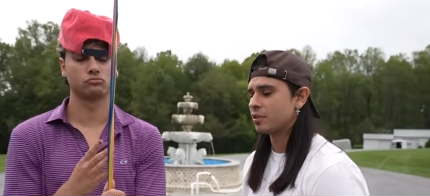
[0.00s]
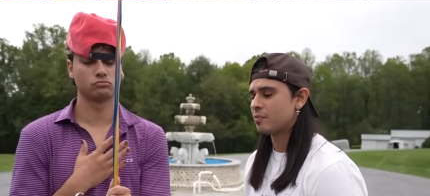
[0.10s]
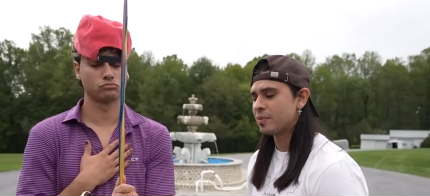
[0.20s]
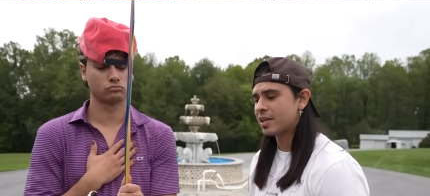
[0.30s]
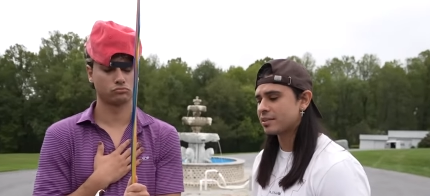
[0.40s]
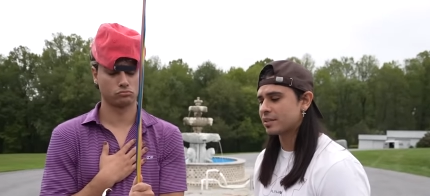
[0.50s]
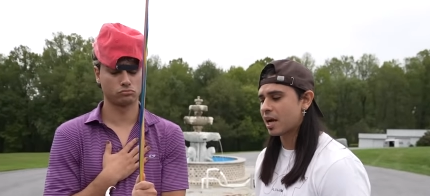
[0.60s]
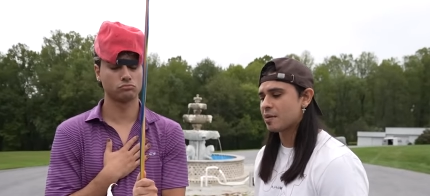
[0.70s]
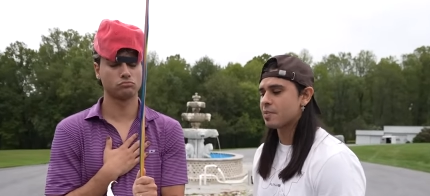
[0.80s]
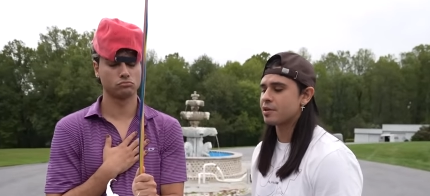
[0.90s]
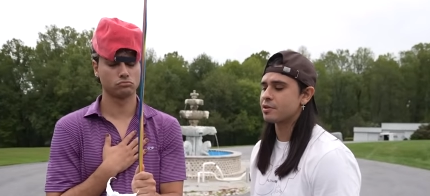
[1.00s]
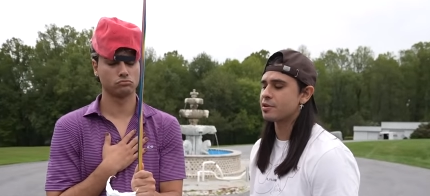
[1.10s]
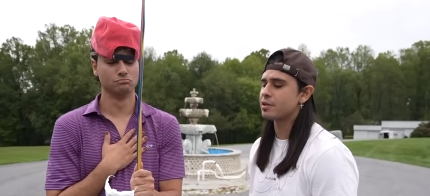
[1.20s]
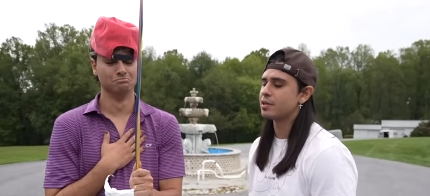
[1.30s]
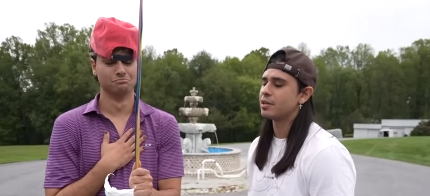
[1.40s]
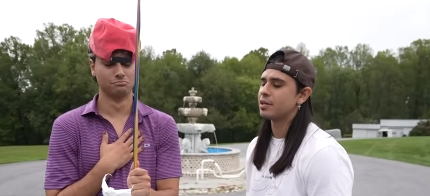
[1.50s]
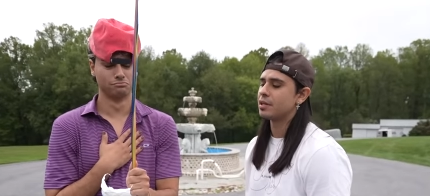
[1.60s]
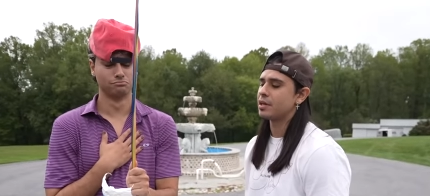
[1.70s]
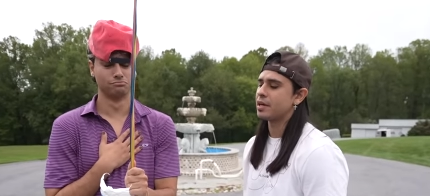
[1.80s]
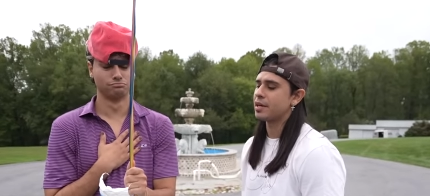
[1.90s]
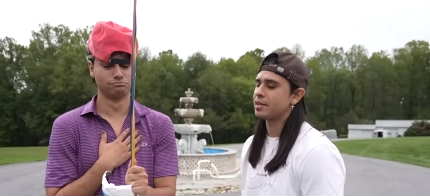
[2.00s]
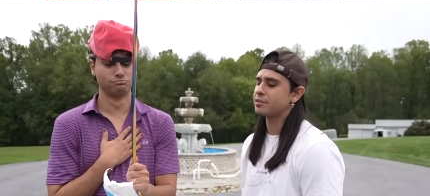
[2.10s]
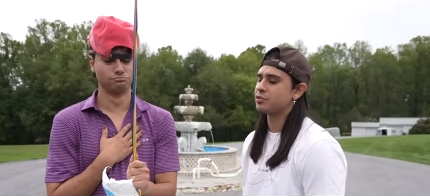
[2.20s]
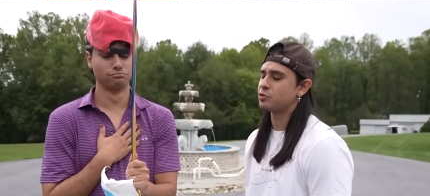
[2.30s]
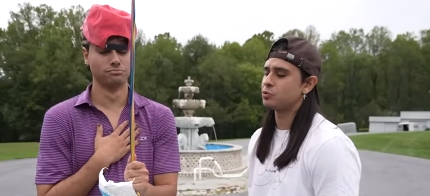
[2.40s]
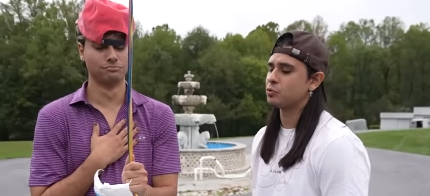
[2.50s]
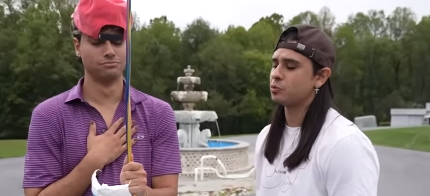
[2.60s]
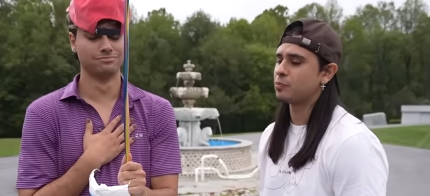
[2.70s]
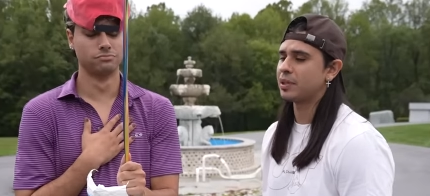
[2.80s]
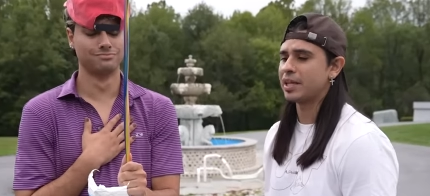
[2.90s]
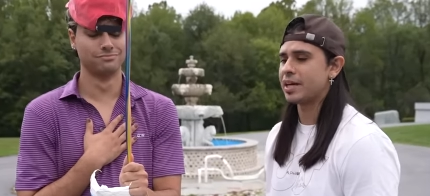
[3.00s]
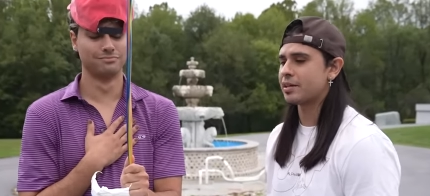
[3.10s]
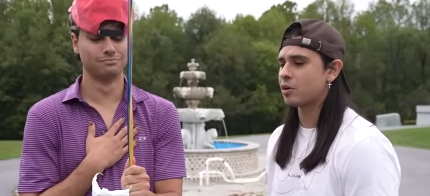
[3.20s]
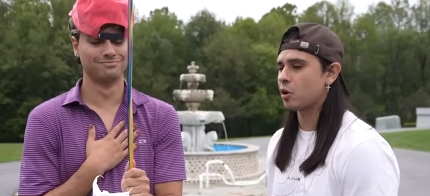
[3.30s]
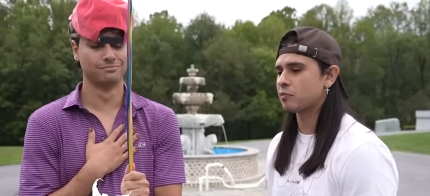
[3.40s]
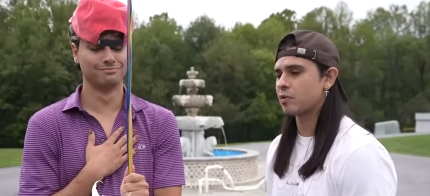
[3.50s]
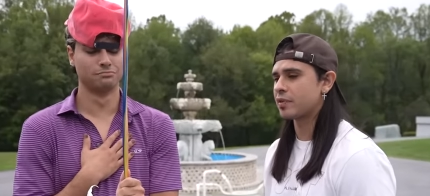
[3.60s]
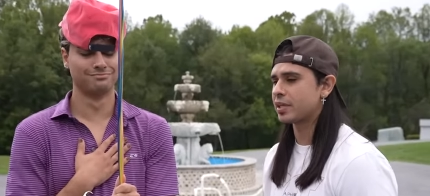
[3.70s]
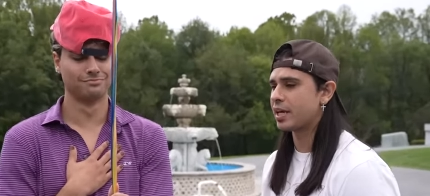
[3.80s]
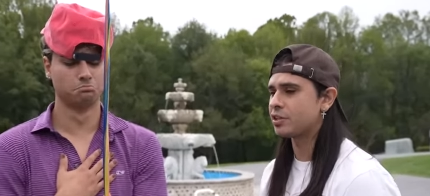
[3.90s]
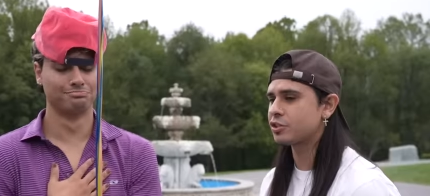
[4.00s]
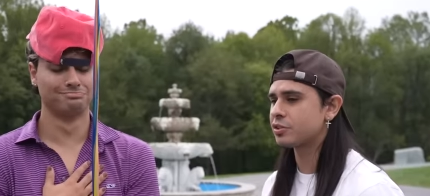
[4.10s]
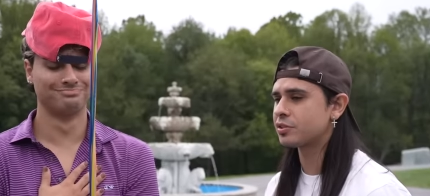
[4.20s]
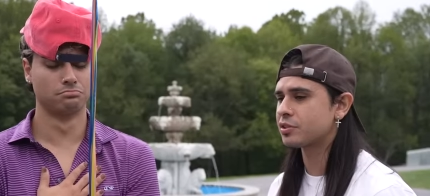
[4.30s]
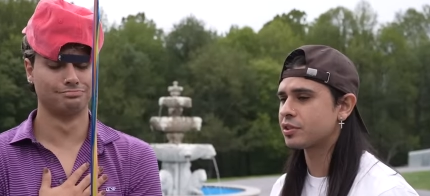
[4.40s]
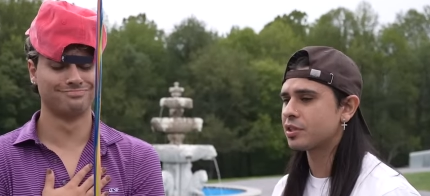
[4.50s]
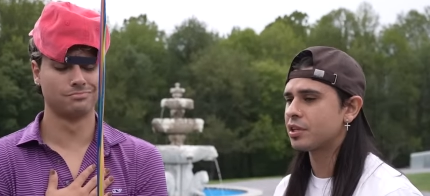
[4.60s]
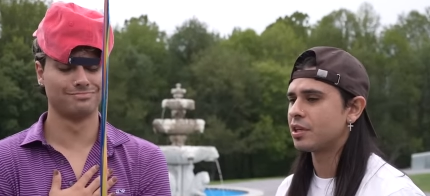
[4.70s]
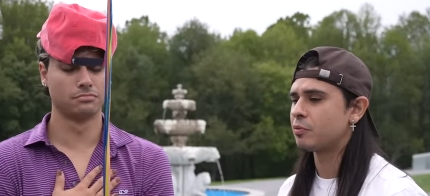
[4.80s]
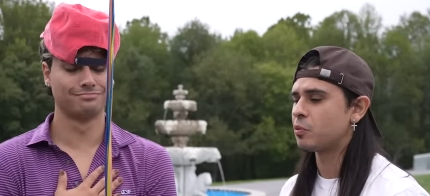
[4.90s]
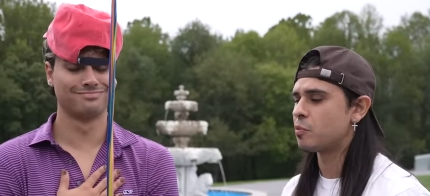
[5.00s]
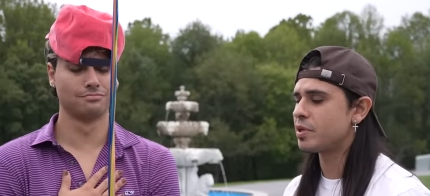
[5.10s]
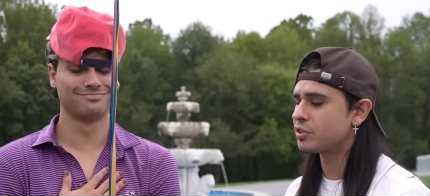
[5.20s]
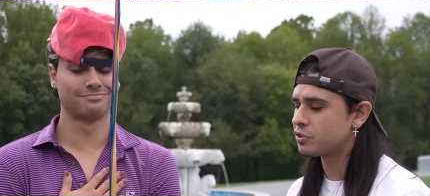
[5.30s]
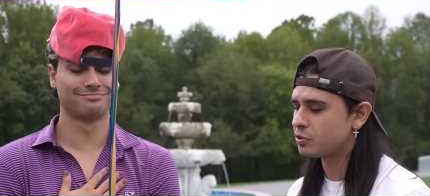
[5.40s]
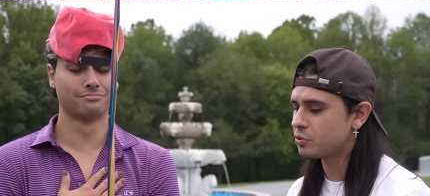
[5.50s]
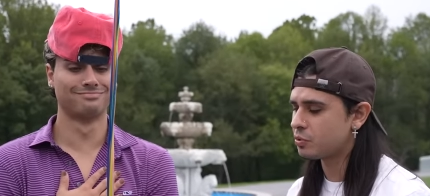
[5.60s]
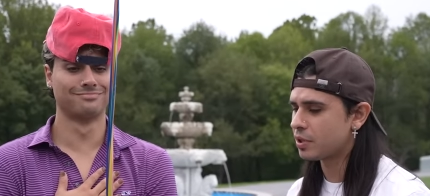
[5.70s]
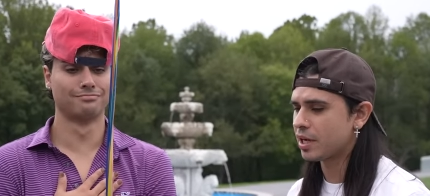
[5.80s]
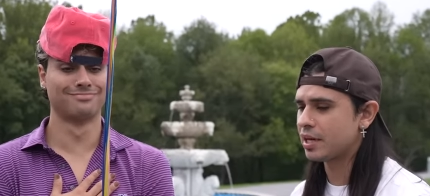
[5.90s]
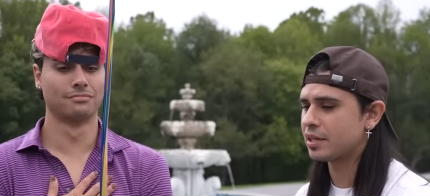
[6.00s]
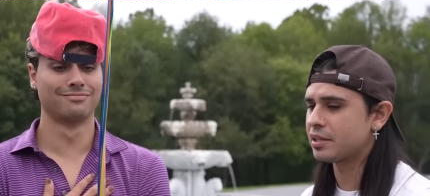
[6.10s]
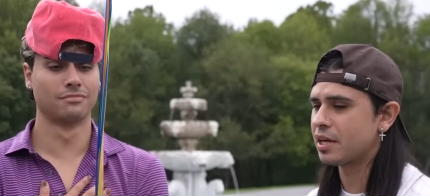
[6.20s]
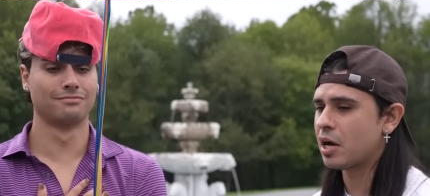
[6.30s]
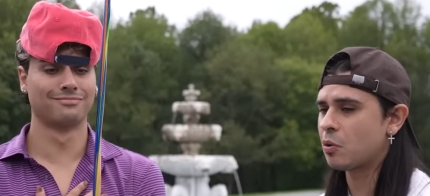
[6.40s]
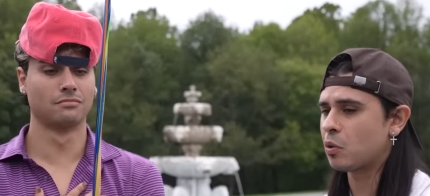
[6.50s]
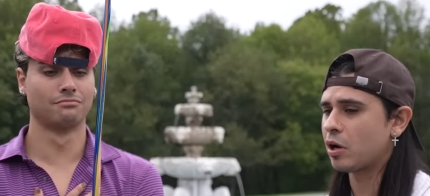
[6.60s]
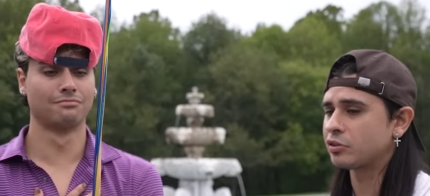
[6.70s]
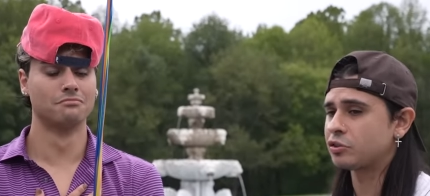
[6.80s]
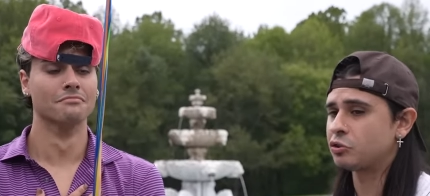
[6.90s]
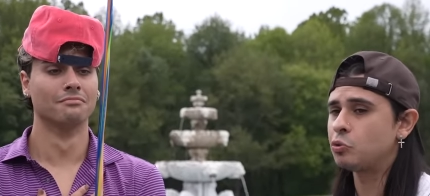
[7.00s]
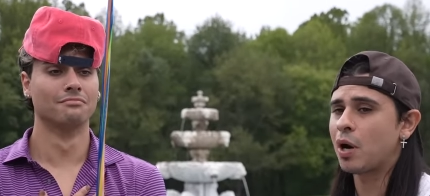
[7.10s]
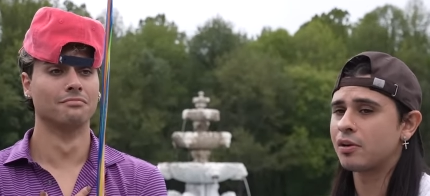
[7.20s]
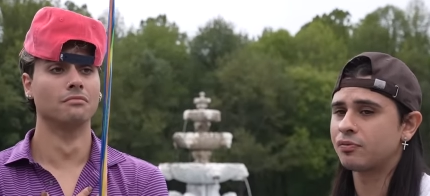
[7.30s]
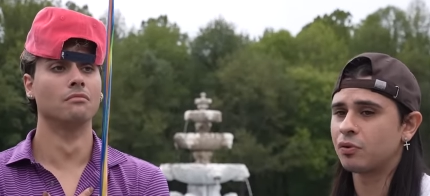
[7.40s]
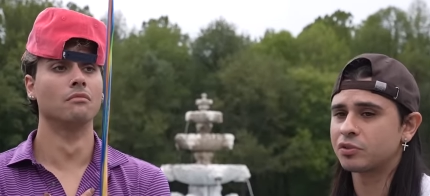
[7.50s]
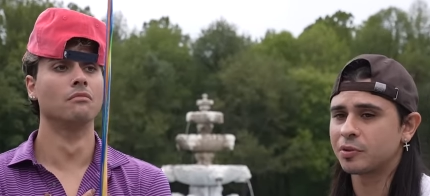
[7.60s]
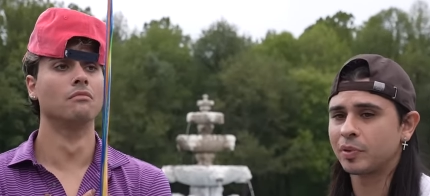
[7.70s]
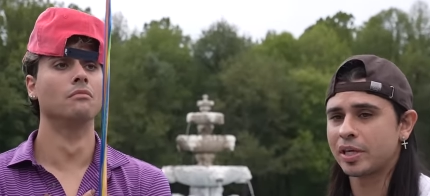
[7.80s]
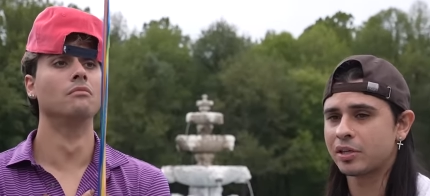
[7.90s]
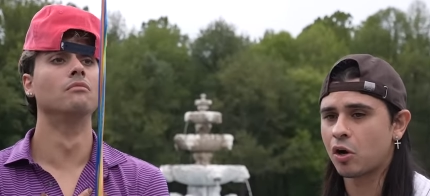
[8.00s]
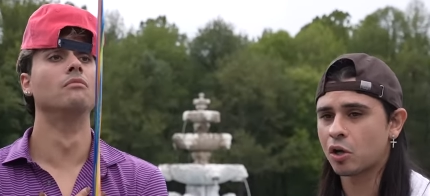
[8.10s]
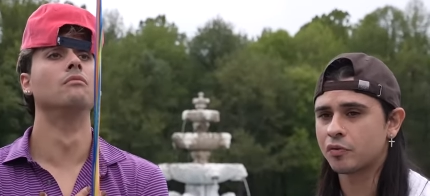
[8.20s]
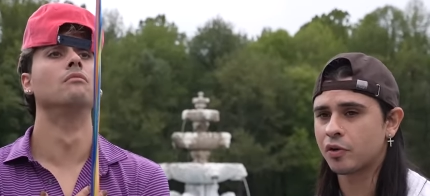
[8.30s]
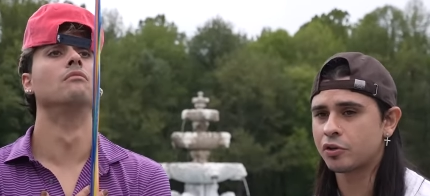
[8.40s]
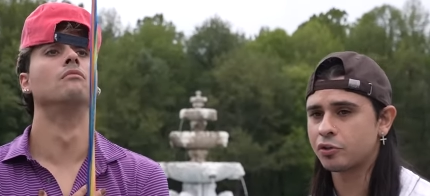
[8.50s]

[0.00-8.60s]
Speaker 1: the means that I met her, and to plan all of our vacations. We will miss you, and now we're on to the new iPhone to plan all of our